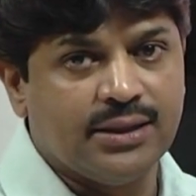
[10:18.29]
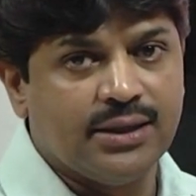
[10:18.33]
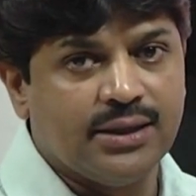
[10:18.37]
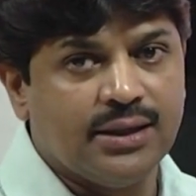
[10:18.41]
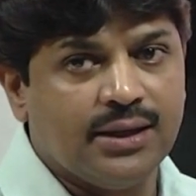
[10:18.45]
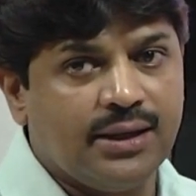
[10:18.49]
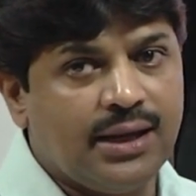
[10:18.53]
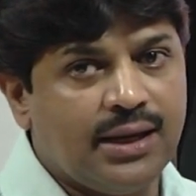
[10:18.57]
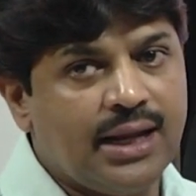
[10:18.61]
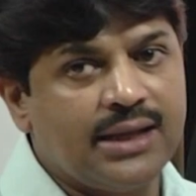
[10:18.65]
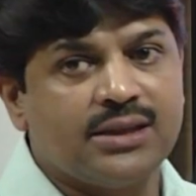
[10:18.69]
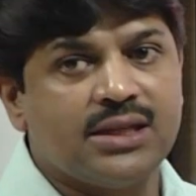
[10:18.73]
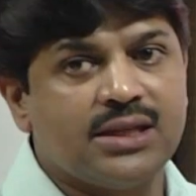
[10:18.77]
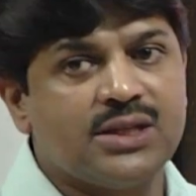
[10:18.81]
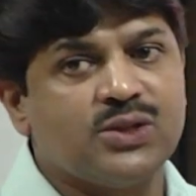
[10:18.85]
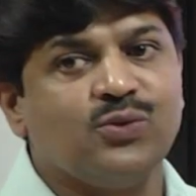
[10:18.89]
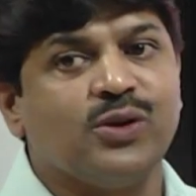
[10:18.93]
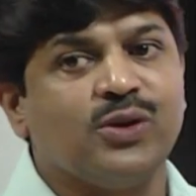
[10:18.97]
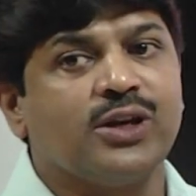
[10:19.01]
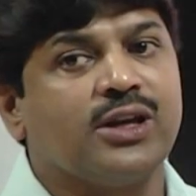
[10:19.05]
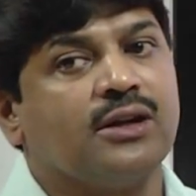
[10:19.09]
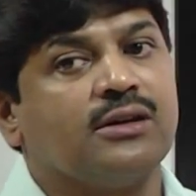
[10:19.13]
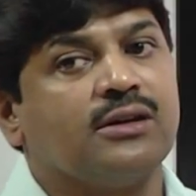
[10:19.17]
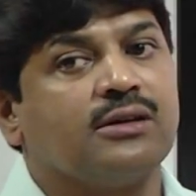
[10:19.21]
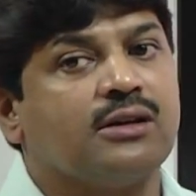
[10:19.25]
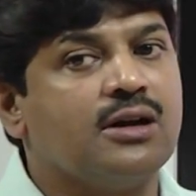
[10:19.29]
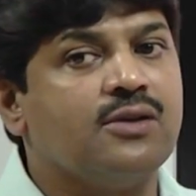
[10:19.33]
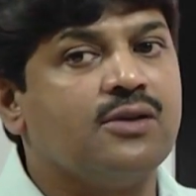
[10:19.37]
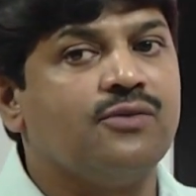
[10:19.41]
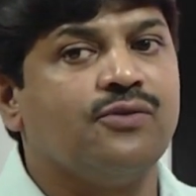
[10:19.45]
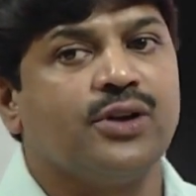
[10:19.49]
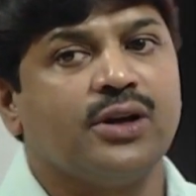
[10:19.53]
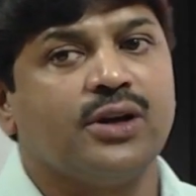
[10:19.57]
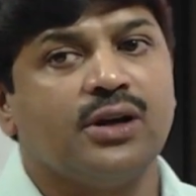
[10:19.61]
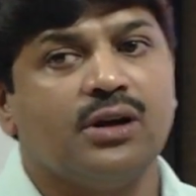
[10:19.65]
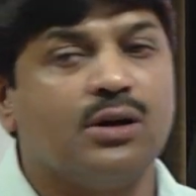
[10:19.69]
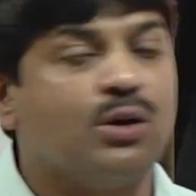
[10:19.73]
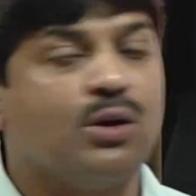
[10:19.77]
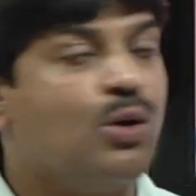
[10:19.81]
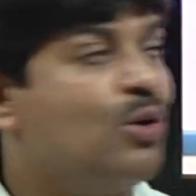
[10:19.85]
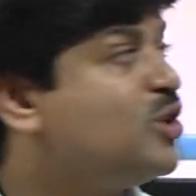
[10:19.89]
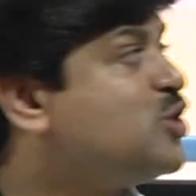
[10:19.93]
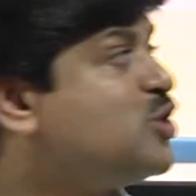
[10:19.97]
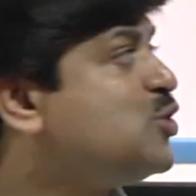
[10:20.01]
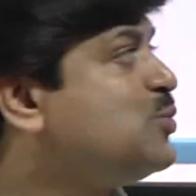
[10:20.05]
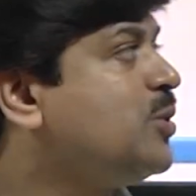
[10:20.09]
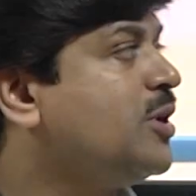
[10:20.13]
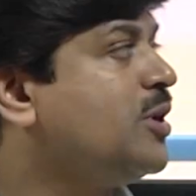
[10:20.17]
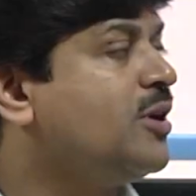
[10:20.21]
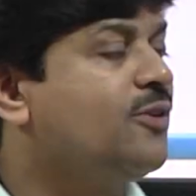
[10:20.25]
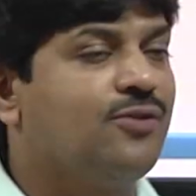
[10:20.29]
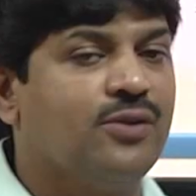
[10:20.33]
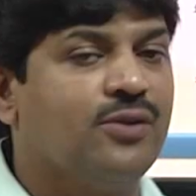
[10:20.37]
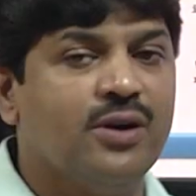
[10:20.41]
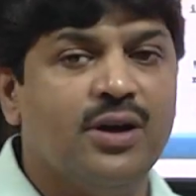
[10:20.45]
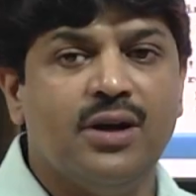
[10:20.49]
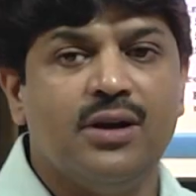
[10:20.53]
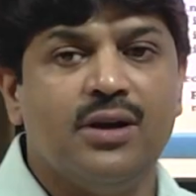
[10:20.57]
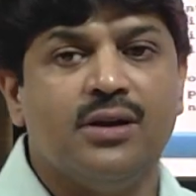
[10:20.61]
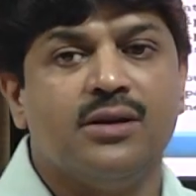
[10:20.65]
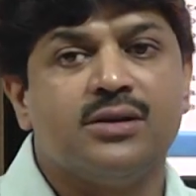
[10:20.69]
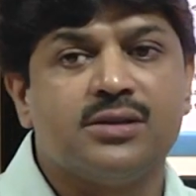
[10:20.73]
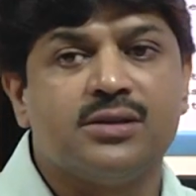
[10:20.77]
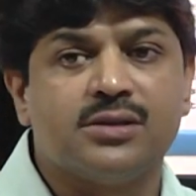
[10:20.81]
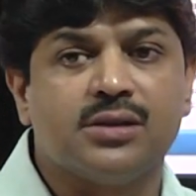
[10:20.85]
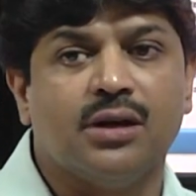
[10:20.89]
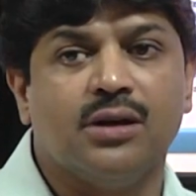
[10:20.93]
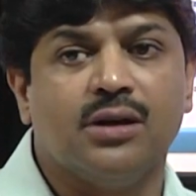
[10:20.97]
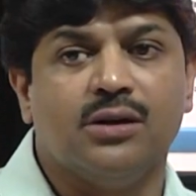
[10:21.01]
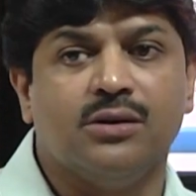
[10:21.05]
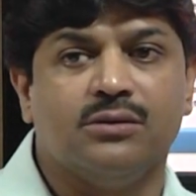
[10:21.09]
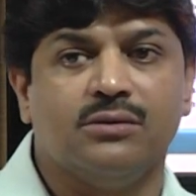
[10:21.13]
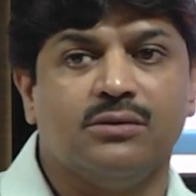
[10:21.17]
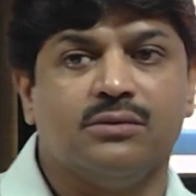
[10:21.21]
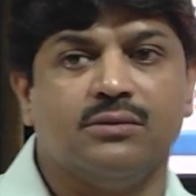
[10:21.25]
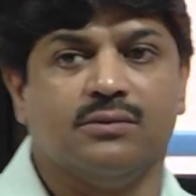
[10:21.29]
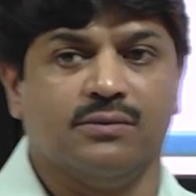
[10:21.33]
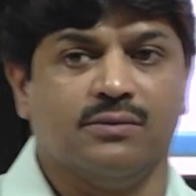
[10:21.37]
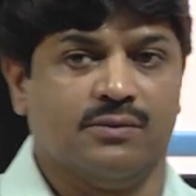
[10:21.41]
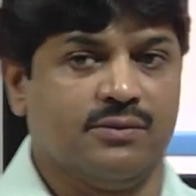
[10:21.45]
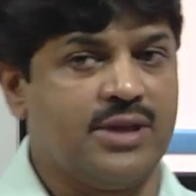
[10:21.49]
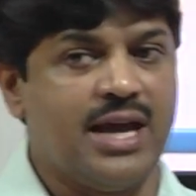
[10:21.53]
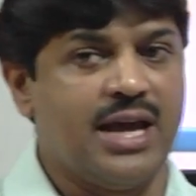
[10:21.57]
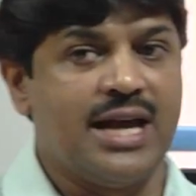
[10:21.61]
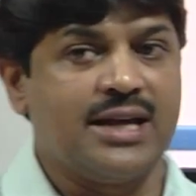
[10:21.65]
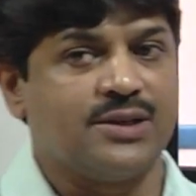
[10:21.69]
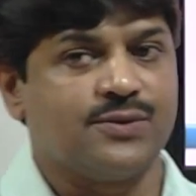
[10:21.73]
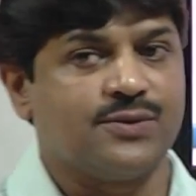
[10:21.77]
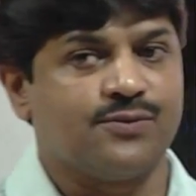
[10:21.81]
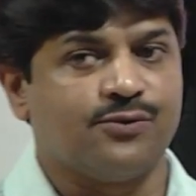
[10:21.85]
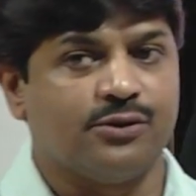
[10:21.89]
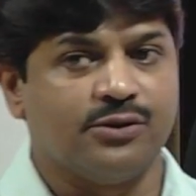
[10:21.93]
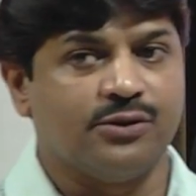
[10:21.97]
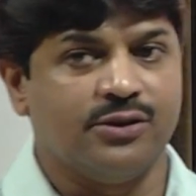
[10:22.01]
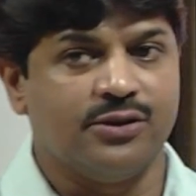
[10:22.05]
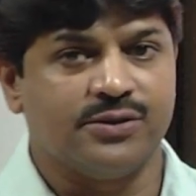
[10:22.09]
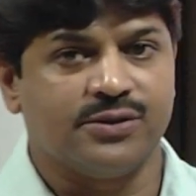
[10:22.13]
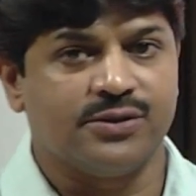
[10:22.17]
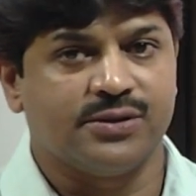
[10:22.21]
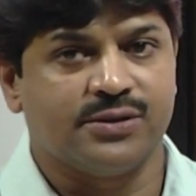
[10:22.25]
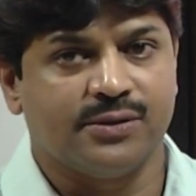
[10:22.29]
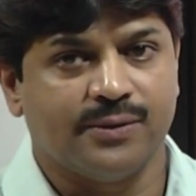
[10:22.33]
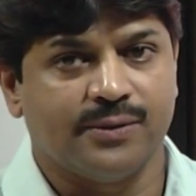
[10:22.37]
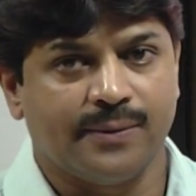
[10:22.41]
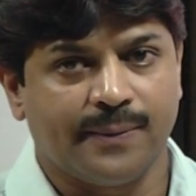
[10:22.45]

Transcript: Like this we can configure OSPF. So thanks for this.